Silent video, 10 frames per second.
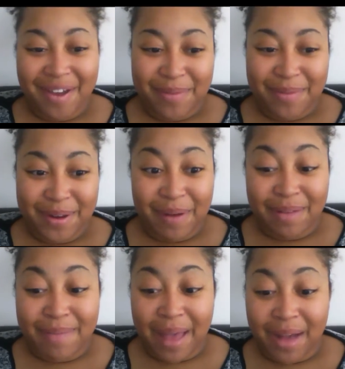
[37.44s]
everybody,
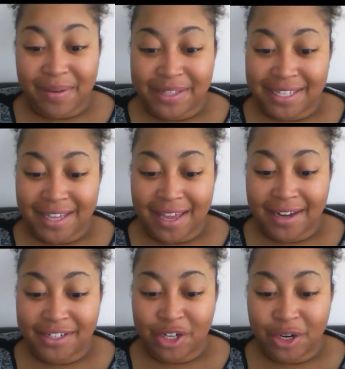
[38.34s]
welcome back once again.
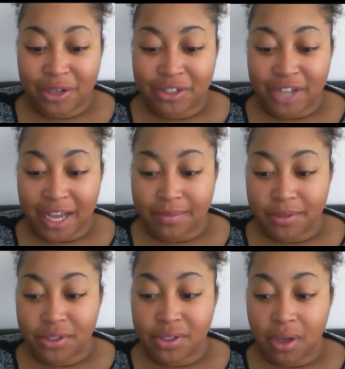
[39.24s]
It's your girl
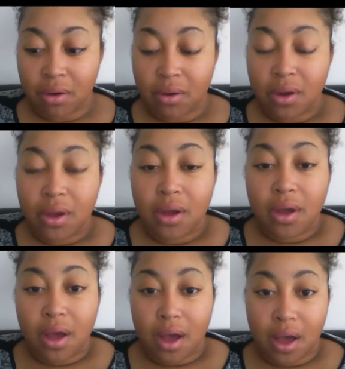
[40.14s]
Jasmine. So
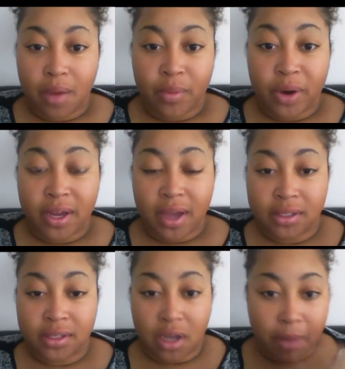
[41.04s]
um, we're going to
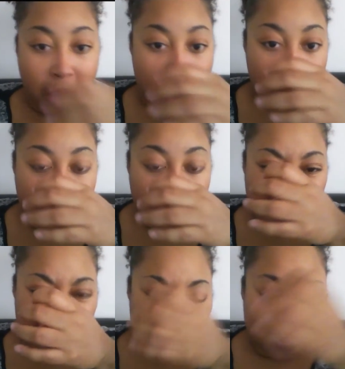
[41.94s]
kind of talk about how when
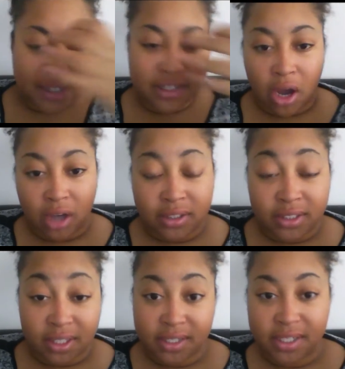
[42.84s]
God
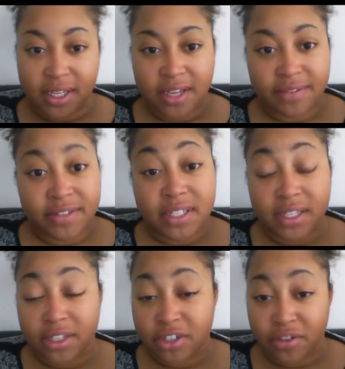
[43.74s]
talks to us, He gives us
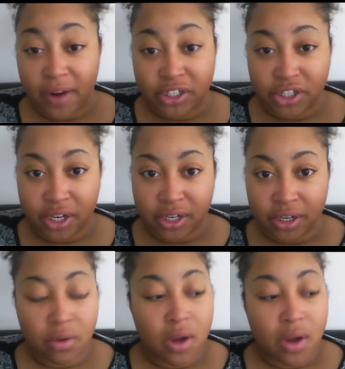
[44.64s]
clear direction. You
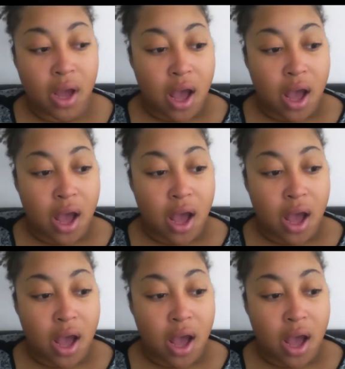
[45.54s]
know,